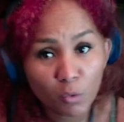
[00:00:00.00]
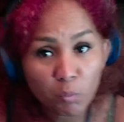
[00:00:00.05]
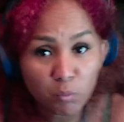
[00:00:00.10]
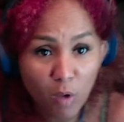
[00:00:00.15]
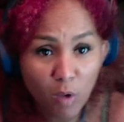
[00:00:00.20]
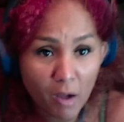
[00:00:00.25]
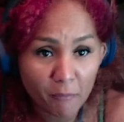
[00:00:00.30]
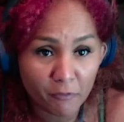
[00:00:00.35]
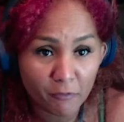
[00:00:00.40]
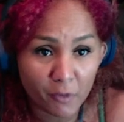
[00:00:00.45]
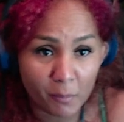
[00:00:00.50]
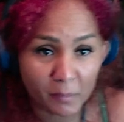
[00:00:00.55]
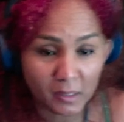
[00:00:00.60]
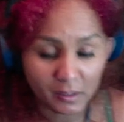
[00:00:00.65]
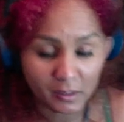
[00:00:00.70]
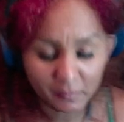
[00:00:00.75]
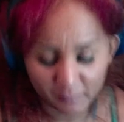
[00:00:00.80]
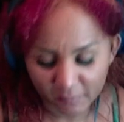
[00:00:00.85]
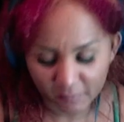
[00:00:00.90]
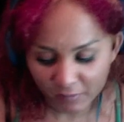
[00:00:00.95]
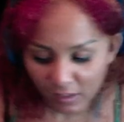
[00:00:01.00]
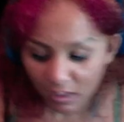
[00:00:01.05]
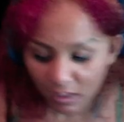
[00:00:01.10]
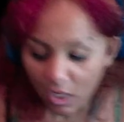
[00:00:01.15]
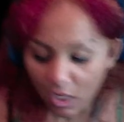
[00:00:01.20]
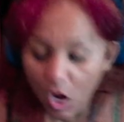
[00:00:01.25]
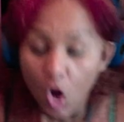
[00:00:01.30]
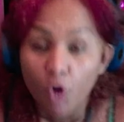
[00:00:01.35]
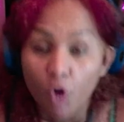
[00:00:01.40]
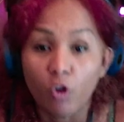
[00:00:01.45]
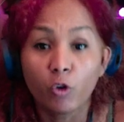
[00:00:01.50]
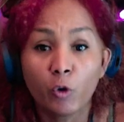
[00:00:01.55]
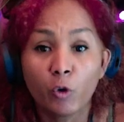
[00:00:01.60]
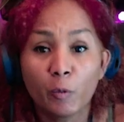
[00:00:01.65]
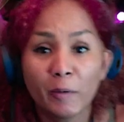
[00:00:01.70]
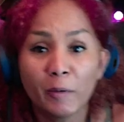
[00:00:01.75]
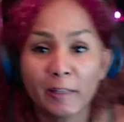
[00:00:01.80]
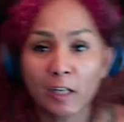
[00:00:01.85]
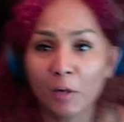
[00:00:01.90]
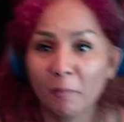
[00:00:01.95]
want from me, who
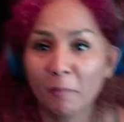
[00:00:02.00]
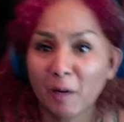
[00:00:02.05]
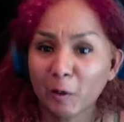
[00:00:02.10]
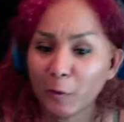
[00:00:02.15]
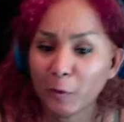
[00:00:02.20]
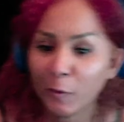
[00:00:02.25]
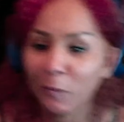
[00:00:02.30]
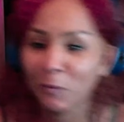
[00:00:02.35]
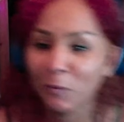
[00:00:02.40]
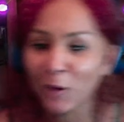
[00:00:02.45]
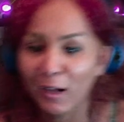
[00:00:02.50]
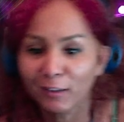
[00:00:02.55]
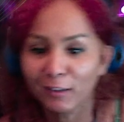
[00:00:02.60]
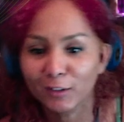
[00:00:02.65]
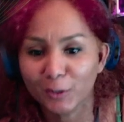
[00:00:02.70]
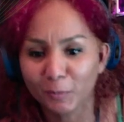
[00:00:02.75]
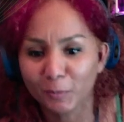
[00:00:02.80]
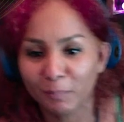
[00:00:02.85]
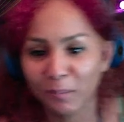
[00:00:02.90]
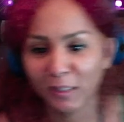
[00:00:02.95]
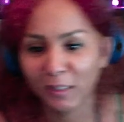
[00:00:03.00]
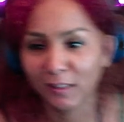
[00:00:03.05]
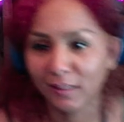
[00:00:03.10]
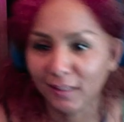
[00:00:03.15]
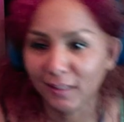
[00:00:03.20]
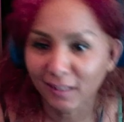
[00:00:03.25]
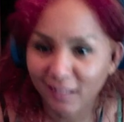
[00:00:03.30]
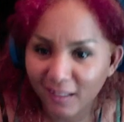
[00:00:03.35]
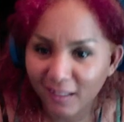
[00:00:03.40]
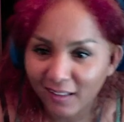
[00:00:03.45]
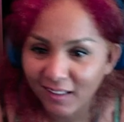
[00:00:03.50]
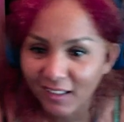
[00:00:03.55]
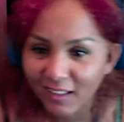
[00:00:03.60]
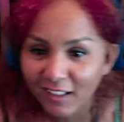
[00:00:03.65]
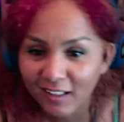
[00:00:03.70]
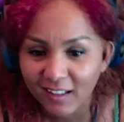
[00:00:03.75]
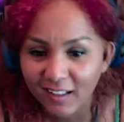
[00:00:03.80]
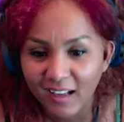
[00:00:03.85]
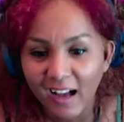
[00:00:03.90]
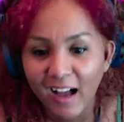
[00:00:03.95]
become what you want to be.
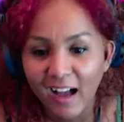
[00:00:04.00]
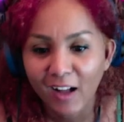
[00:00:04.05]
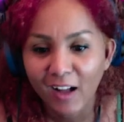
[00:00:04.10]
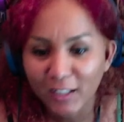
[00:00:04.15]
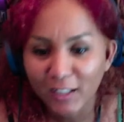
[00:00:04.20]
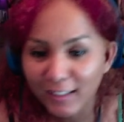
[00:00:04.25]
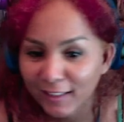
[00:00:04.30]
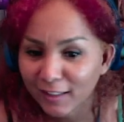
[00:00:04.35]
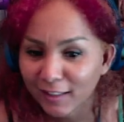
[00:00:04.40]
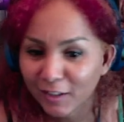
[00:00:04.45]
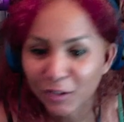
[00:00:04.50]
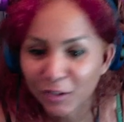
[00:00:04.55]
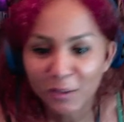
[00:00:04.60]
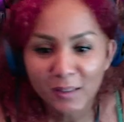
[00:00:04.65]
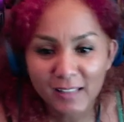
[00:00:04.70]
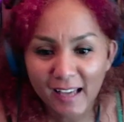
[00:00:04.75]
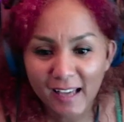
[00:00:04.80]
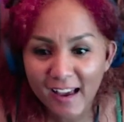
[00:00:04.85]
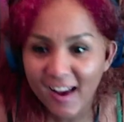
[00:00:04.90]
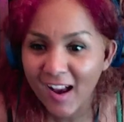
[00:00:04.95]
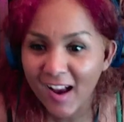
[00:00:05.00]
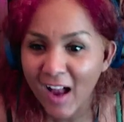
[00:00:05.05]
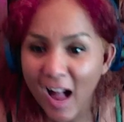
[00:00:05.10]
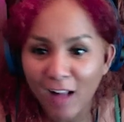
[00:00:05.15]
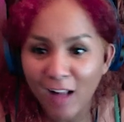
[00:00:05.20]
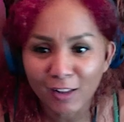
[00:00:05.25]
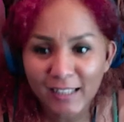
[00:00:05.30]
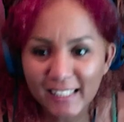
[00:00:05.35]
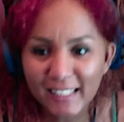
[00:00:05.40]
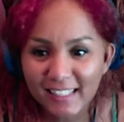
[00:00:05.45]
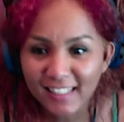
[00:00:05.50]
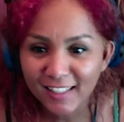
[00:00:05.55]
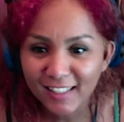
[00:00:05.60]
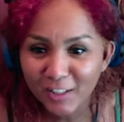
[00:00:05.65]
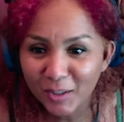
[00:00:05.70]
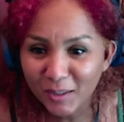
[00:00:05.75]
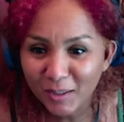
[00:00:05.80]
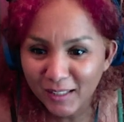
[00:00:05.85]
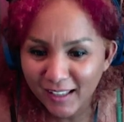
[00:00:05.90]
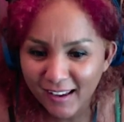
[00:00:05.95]
How little you care, how little
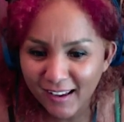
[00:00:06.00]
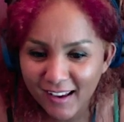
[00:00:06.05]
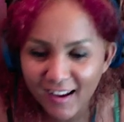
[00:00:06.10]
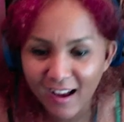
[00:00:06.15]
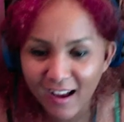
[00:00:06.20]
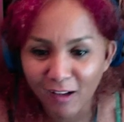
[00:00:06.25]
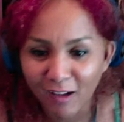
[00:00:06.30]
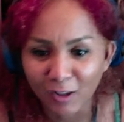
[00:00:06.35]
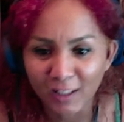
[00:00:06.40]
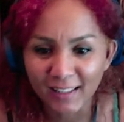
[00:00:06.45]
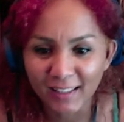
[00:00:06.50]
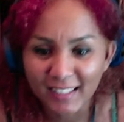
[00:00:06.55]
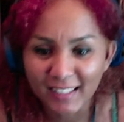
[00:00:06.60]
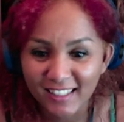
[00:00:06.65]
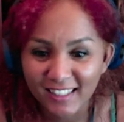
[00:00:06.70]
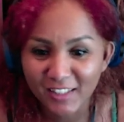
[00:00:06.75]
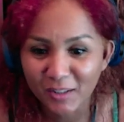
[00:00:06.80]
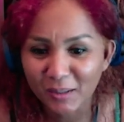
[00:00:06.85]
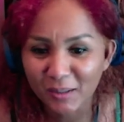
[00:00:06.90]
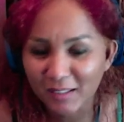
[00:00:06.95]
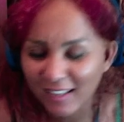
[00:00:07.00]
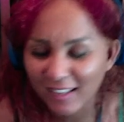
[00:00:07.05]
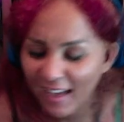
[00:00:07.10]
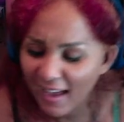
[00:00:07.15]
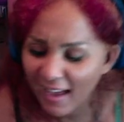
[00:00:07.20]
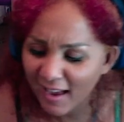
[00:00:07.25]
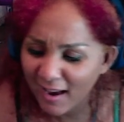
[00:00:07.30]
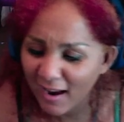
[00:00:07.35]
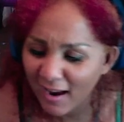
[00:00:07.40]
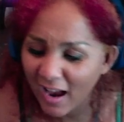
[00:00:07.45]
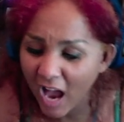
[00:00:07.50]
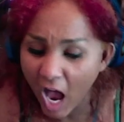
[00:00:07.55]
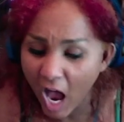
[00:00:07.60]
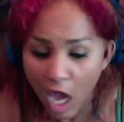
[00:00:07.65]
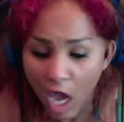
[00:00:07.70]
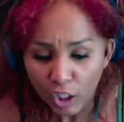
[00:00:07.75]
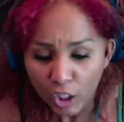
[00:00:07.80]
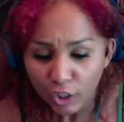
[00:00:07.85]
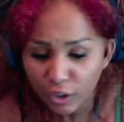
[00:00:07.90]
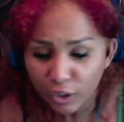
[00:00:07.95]
you care, how little you care.
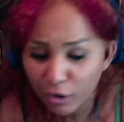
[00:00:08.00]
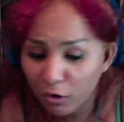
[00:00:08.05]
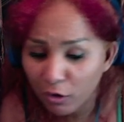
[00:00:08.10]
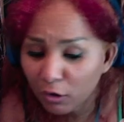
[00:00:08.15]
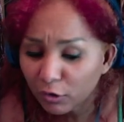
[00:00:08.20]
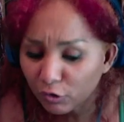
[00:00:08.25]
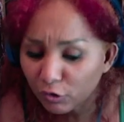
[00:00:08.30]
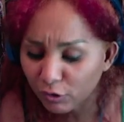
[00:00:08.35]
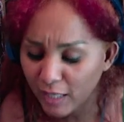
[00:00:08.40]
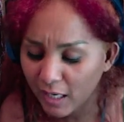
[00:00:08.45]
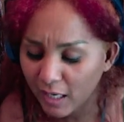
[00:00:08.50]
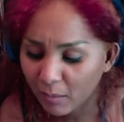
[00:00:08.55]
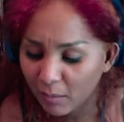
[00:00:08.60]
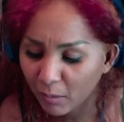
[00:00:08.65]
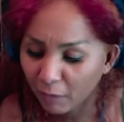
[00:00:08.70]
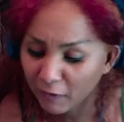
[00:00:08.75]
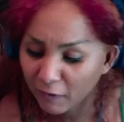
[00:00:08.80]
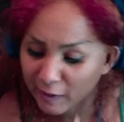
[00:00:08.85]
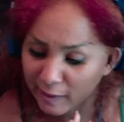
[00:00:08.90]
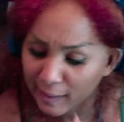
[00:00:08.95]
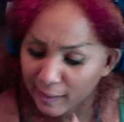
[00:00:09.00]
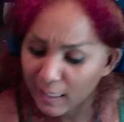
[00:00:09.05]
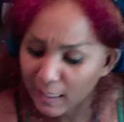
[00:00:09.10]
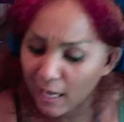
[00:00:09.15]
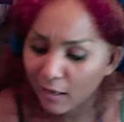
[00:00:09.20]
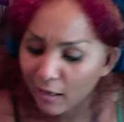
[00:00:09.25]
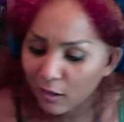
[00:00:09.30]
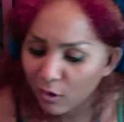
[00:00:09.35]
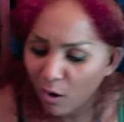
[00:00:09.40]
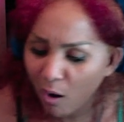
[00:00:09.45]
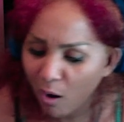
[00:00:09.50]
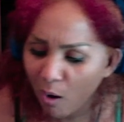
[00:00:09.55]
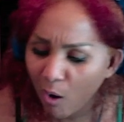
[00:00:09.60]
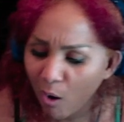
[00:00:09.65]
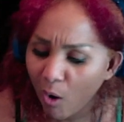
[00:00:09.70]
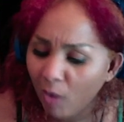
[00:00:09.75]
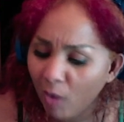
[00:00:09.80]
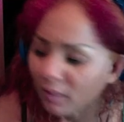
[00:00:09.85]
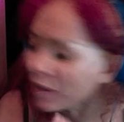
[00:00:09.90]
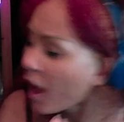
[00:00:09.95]
You dream of glitter and gold,